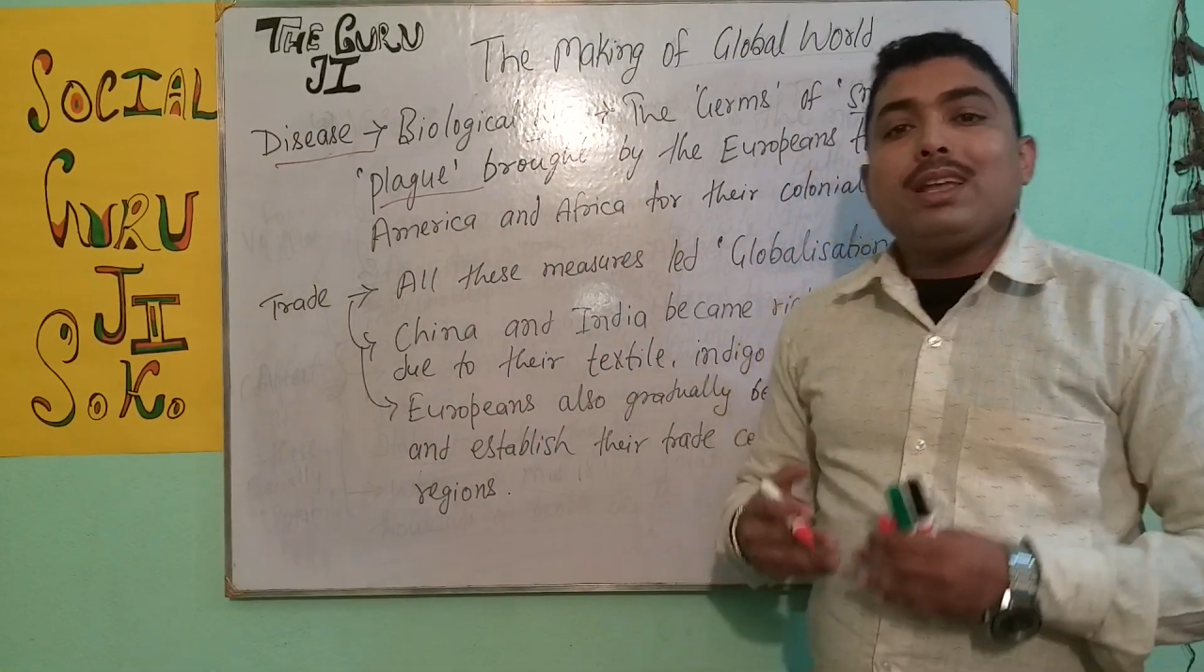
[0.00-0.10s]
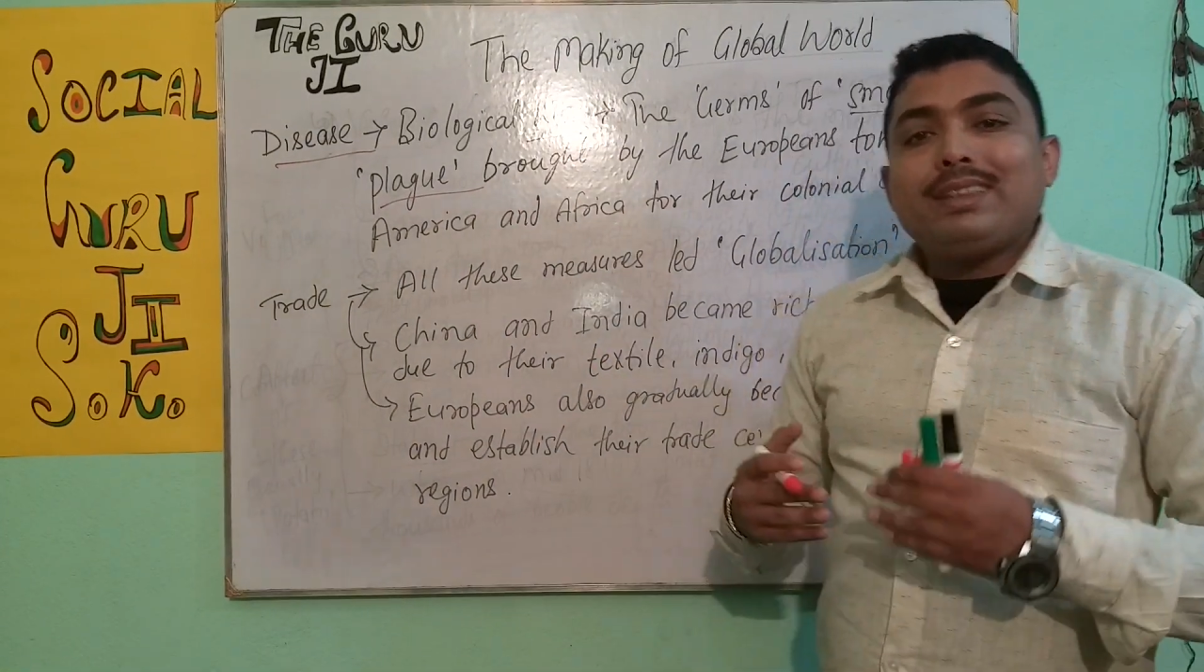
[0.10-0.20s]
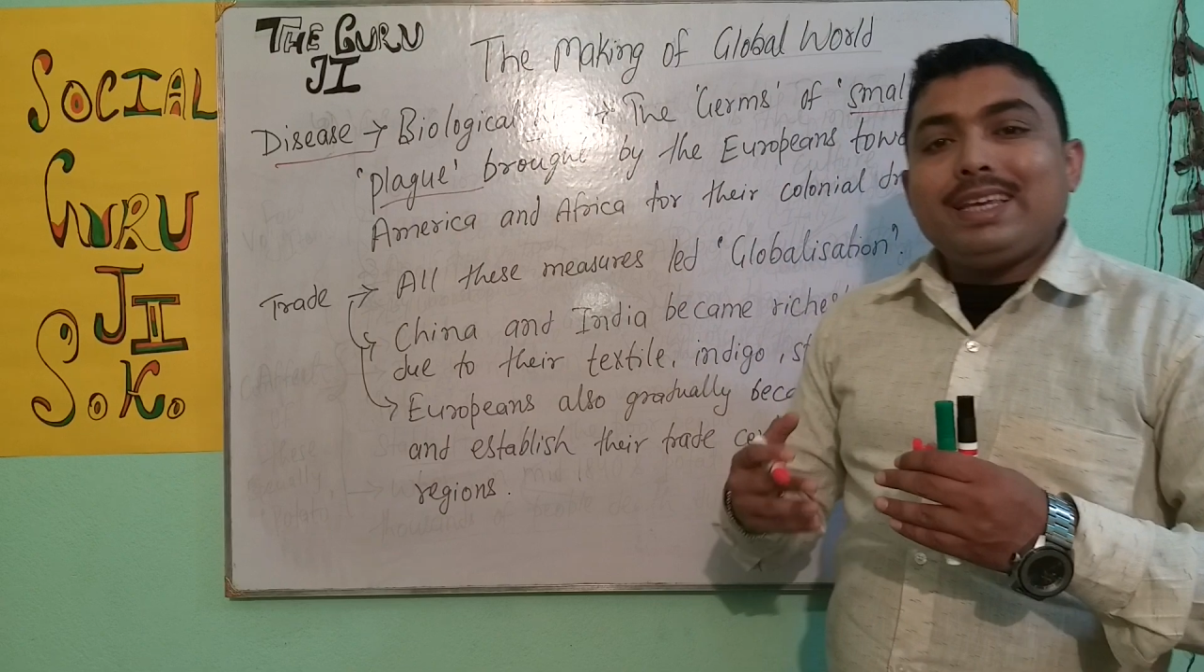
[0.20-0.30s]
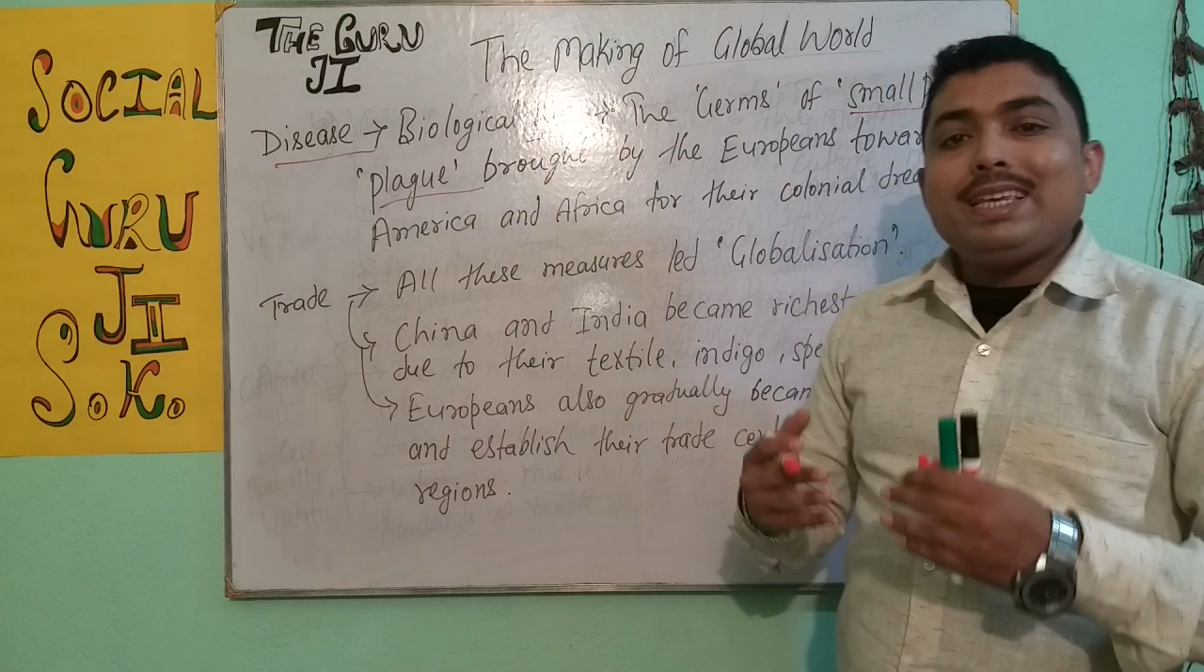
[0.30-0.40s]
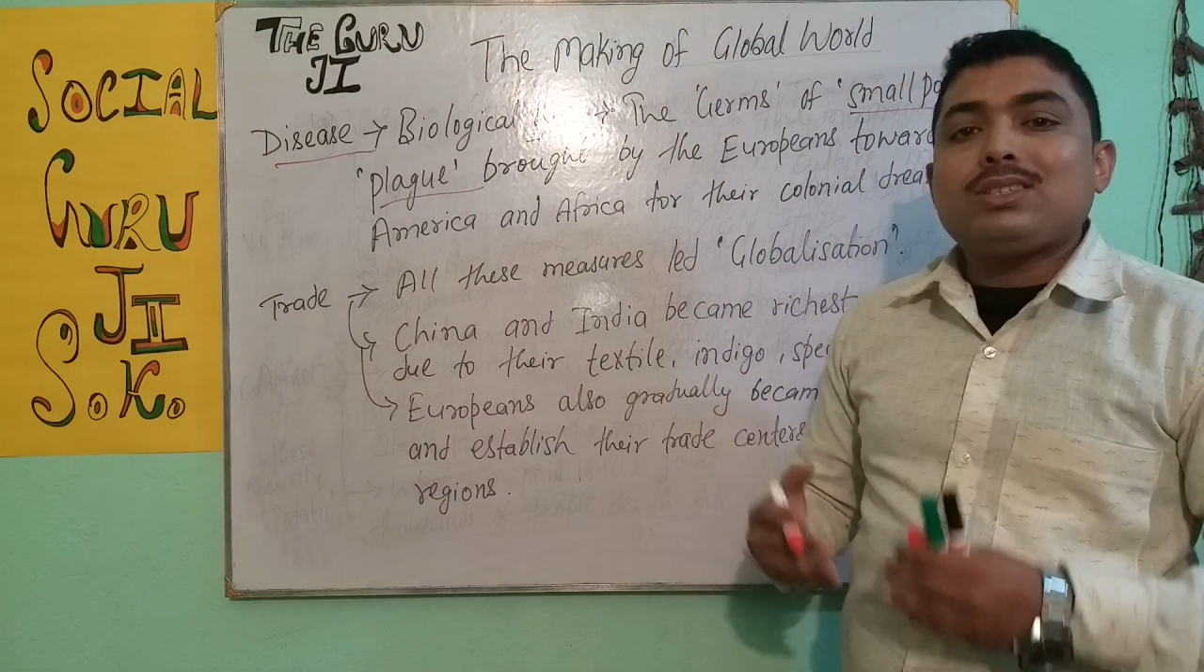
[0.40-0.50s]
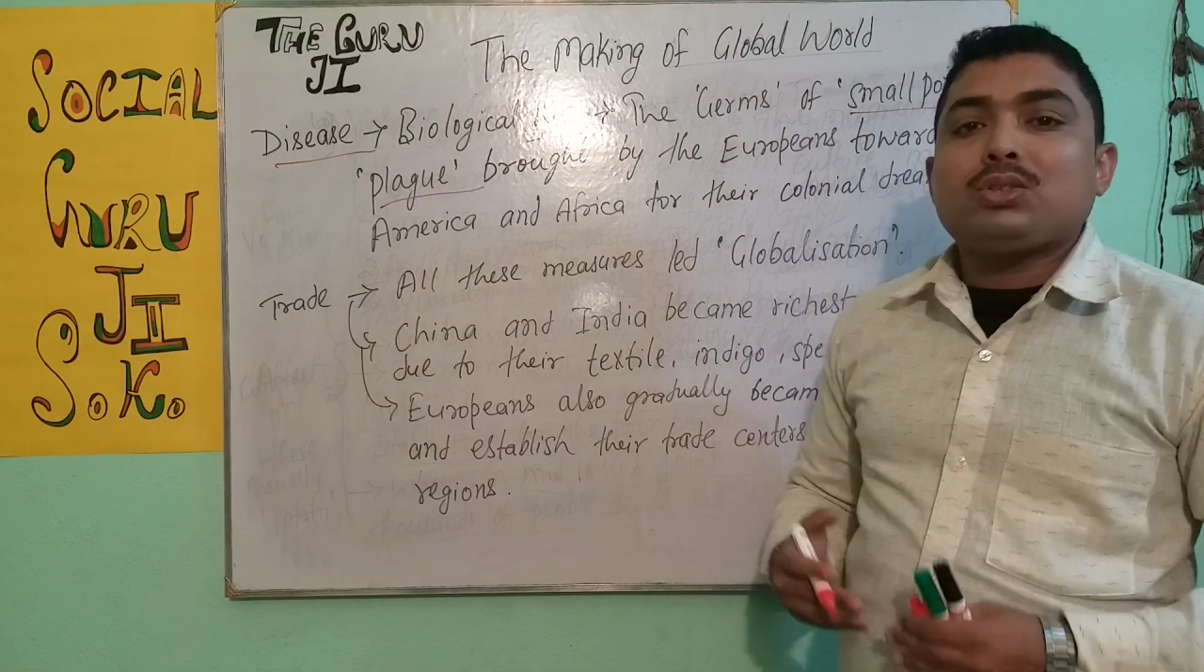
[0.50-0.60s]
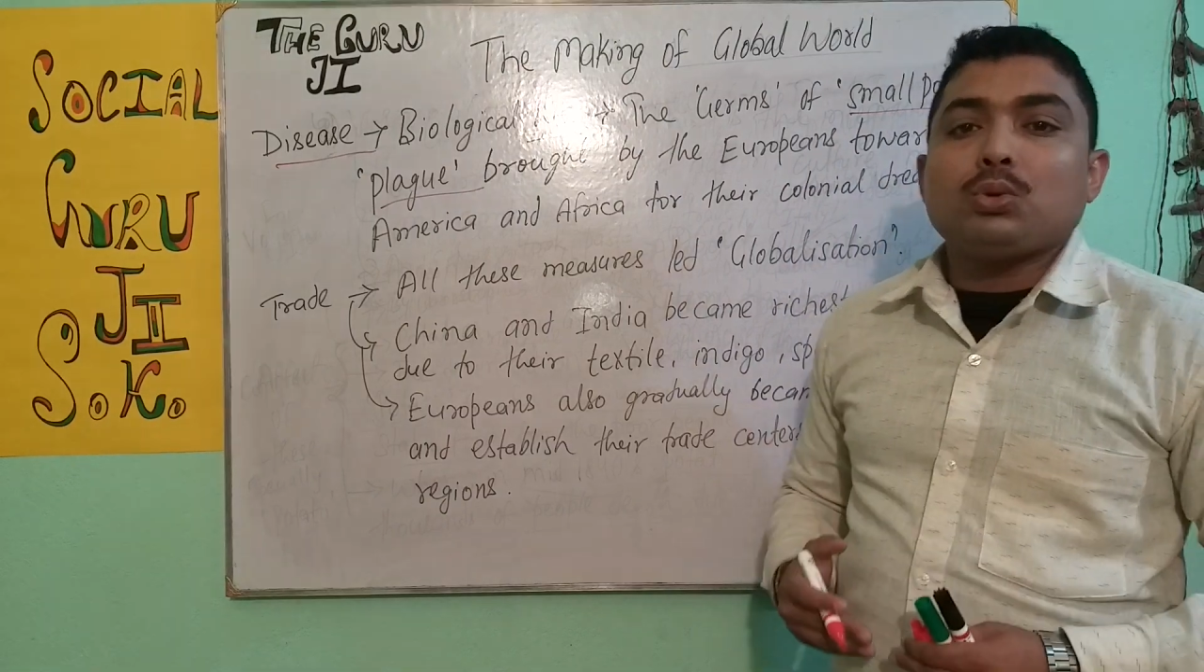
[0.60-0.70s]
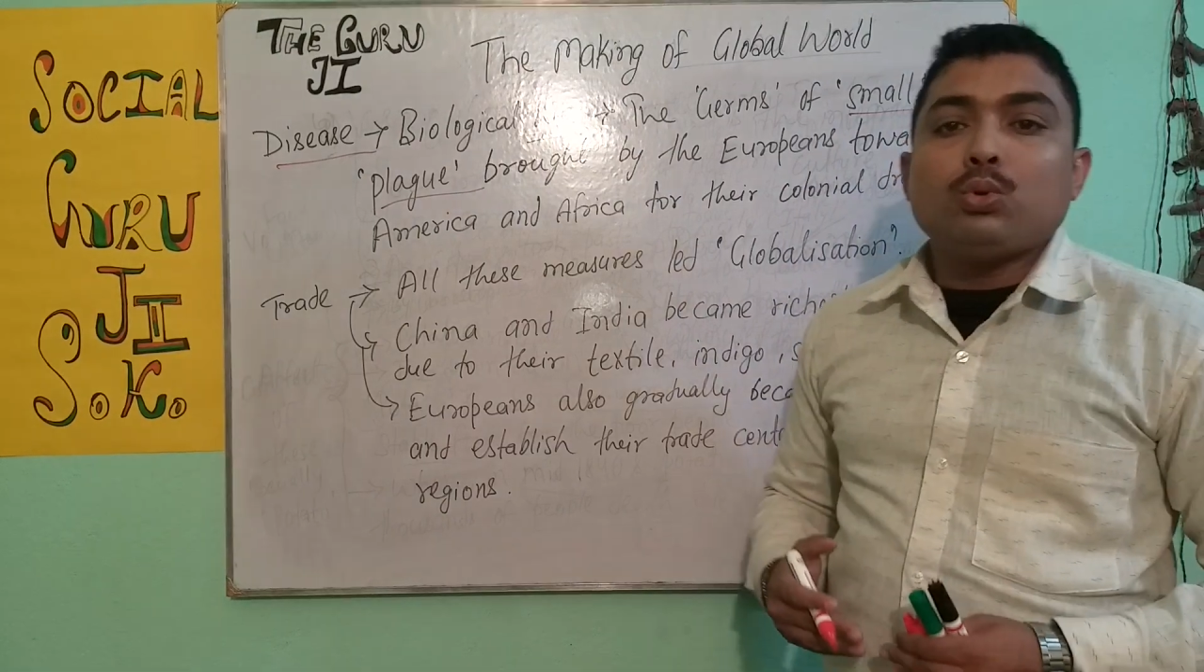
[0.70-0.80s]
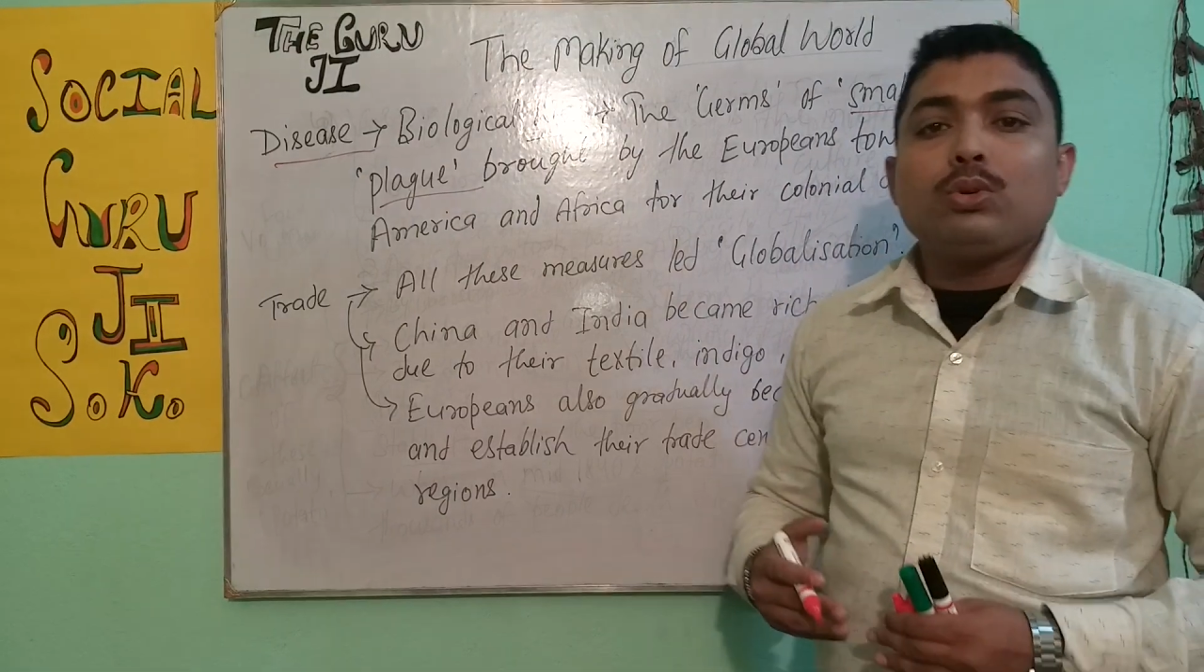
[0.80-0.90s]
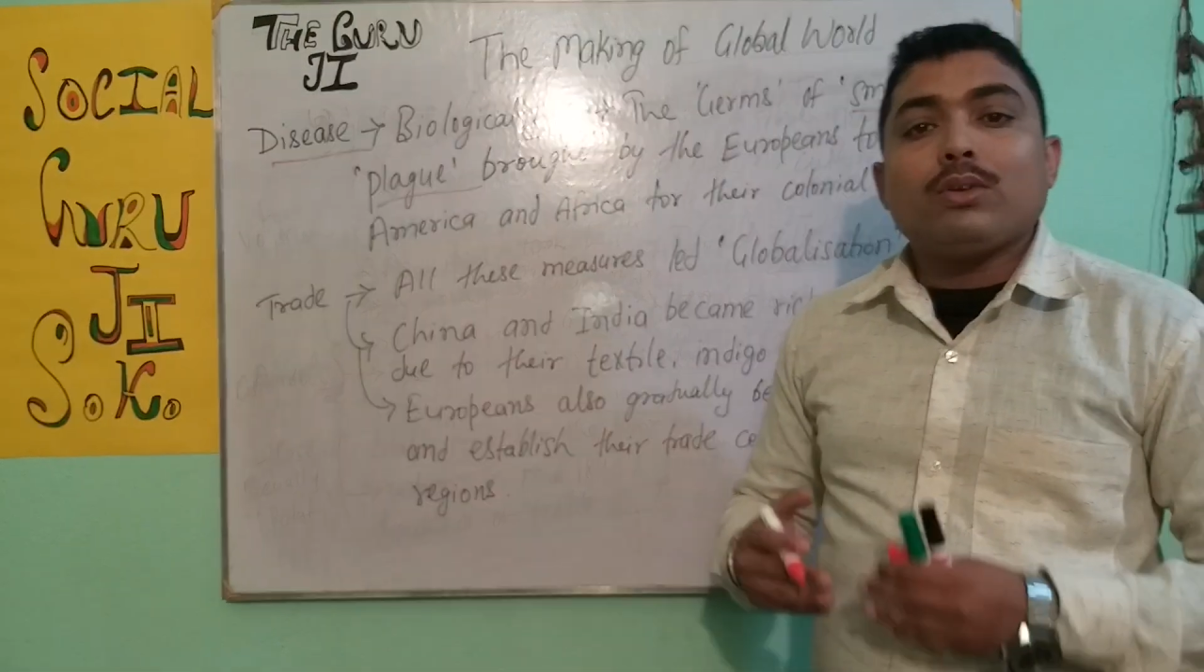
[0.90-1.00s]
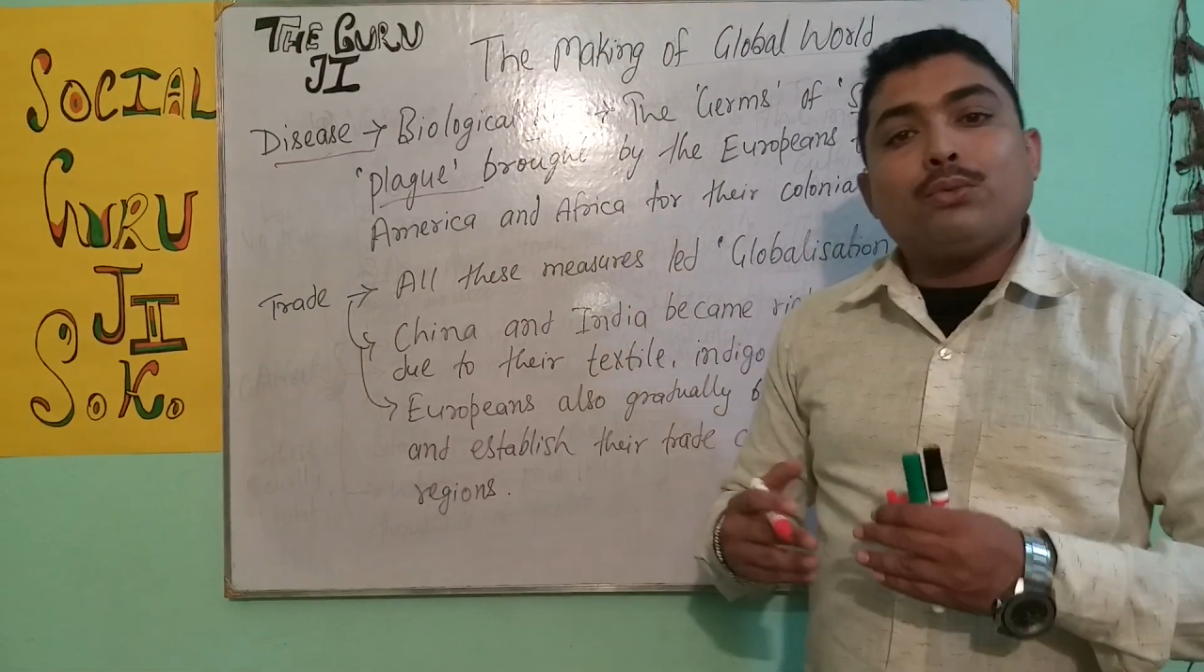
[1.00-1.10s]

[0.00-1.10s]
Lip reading: these two